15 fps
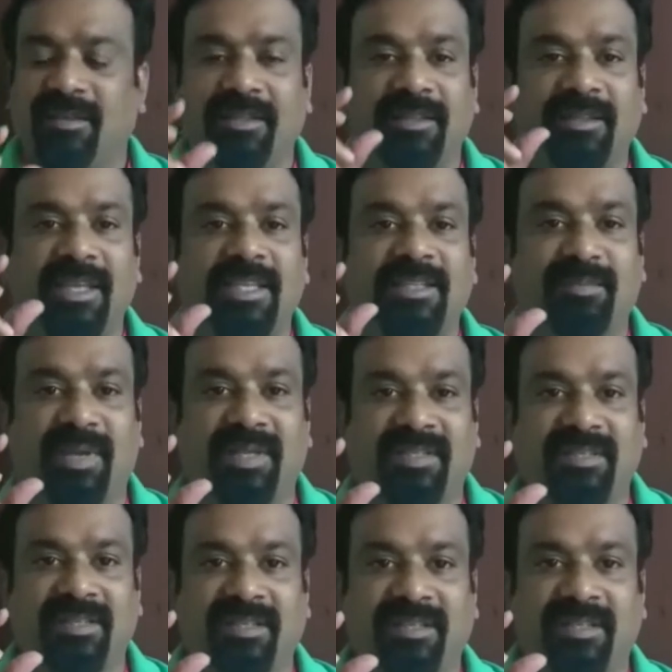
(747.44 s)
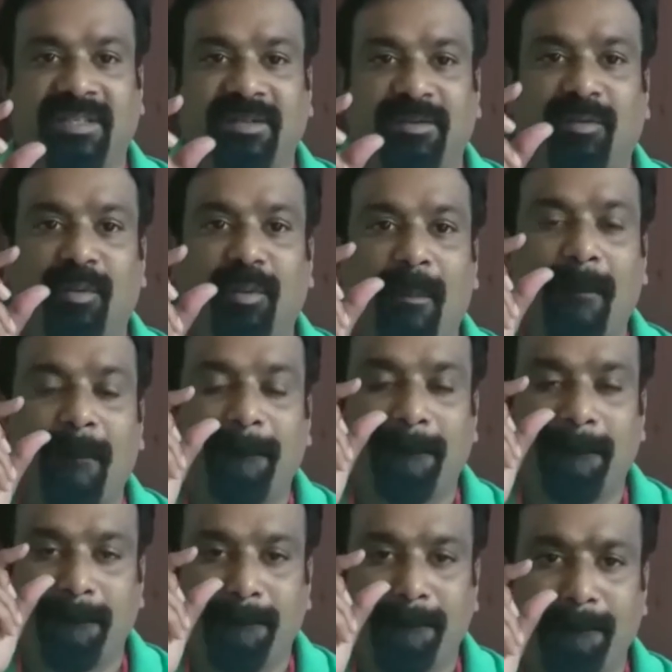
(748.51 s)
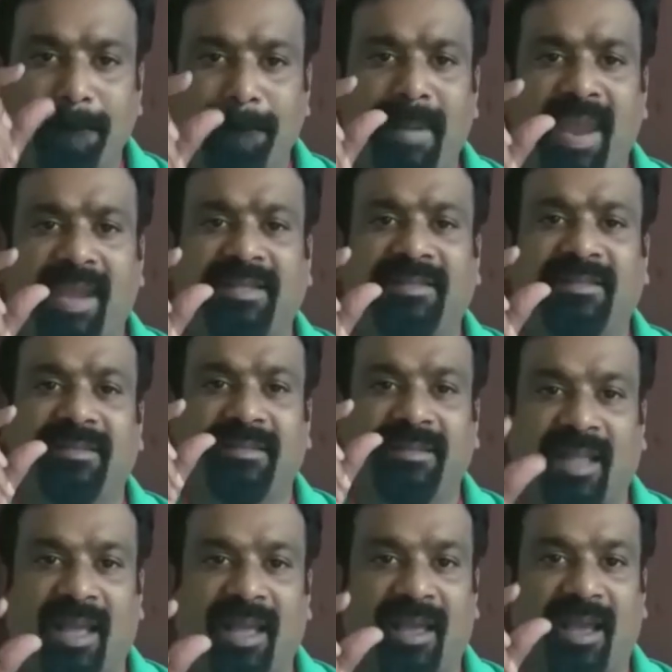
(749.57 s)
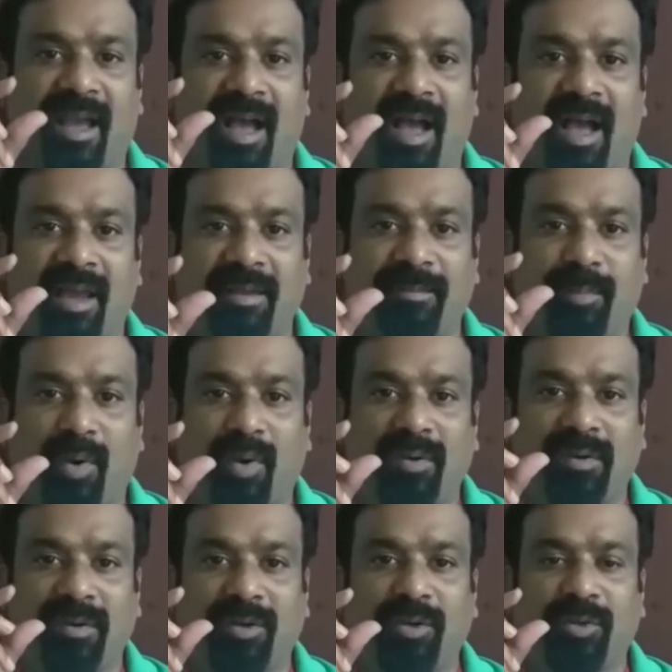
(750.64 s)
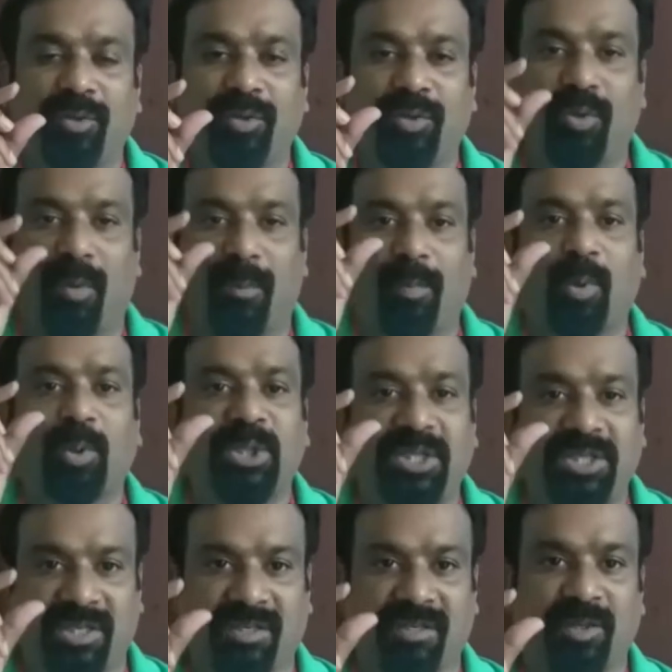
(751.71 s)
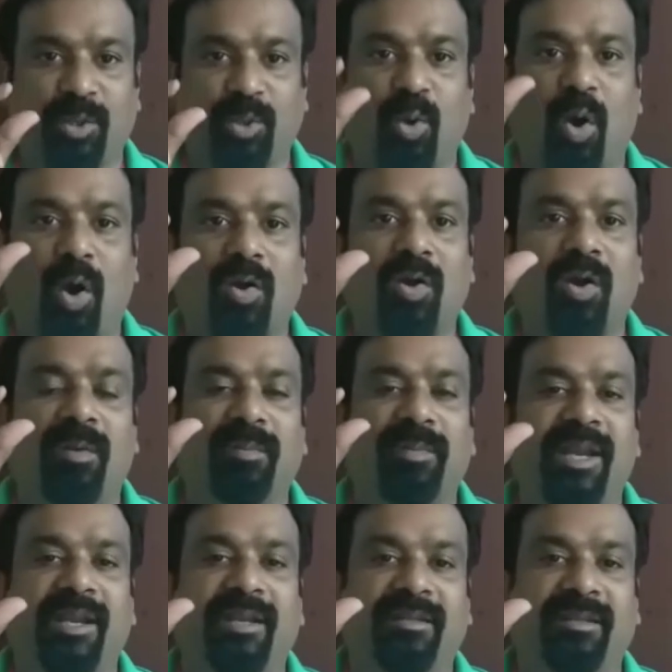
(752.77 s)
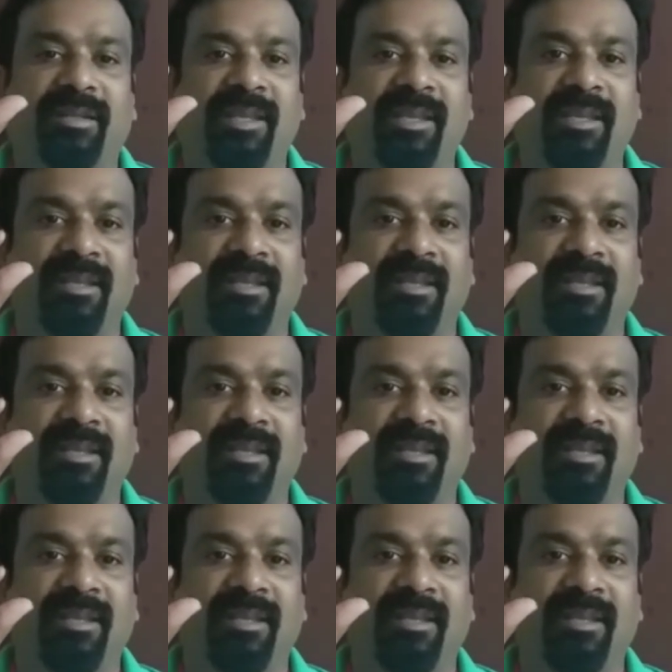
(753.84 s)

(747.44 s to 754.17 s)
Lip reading: these muscles make the eyeball to a position to accommodate the